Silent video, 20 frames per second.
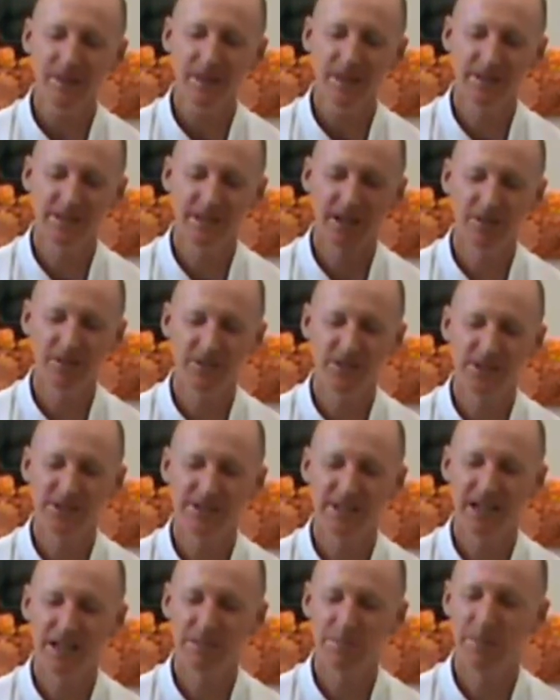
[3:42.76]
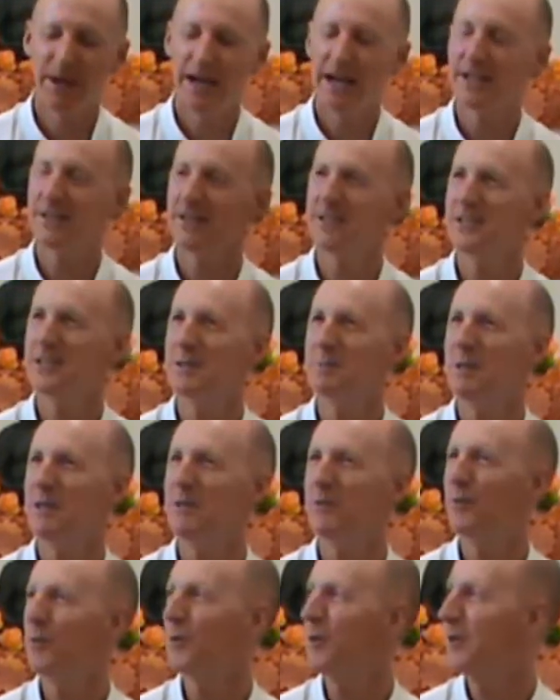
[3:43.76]
So I'll just unpack this a
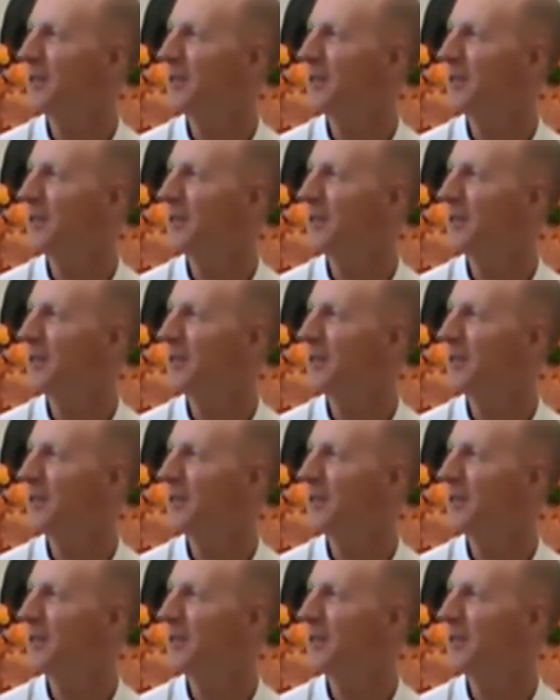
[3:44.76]
bit for